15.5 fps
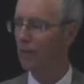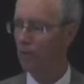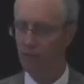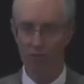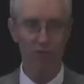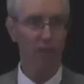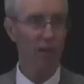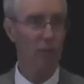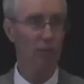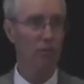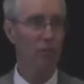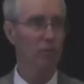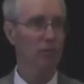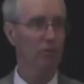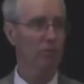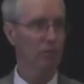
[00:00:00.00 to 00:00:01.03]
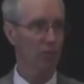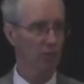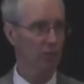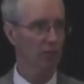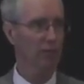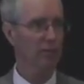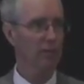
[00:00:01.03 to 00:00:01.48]
This label
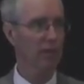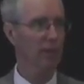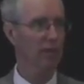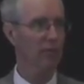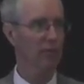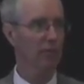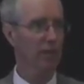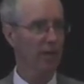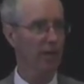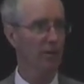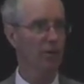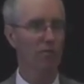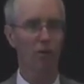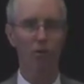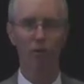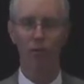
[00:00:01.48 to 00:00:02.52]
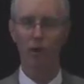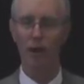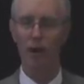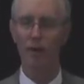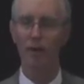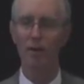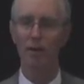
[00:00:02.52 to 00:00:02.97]
certainly takes care of all
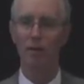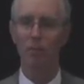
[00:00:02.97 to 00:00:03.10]
that,